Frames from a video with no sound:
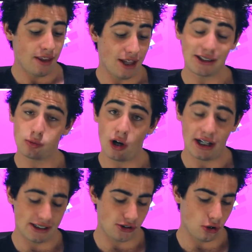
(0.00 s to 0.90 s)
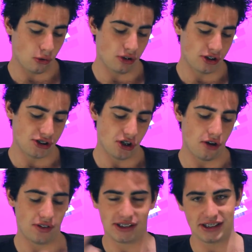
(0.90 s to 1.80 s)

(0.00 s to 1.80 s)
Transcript: that's why it is called service.